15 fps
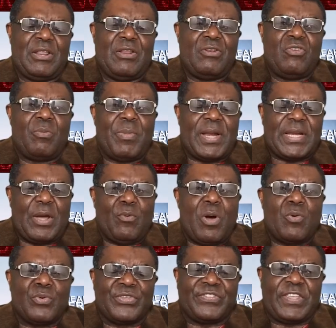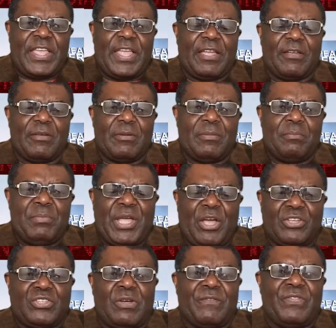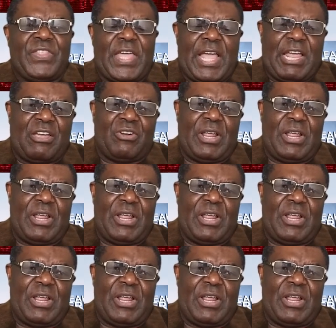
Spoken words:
No matter what we say, because of their